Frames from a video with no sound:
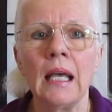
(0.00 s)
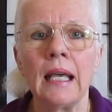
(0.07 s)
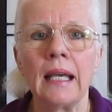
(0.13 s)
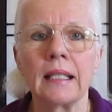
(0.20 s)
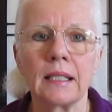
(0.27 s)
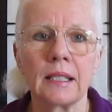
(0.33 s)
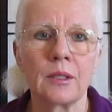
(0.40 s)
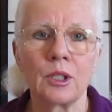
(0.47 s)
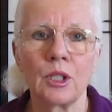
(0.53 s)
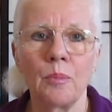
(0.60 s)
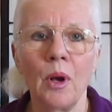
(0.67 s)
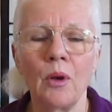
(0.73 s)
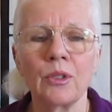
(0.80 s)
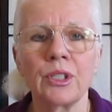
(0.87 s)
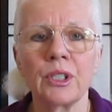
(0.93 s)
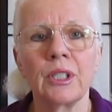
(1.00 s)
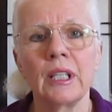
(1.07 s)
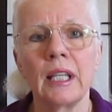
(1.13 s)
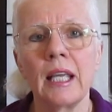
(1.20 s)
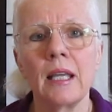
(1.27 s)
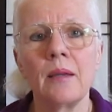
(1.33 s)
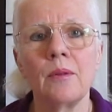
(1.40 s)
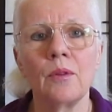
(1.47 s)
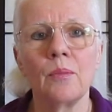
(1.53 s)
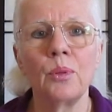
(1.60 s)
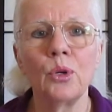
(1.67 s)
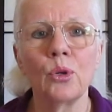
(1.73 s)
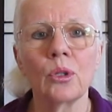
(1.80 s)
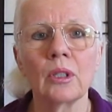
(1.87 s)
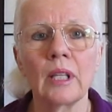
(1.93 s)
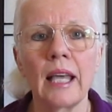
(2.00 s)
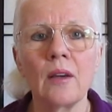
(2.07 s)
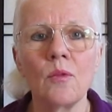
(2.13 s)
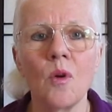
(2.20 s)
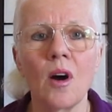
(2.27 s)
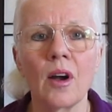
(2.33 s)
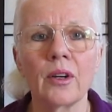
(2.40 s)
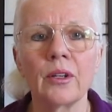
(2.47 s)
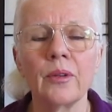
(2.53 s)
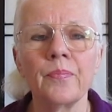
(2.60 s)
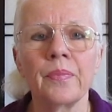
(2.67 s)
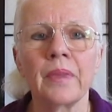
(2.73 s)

it's supposedly pure lake water.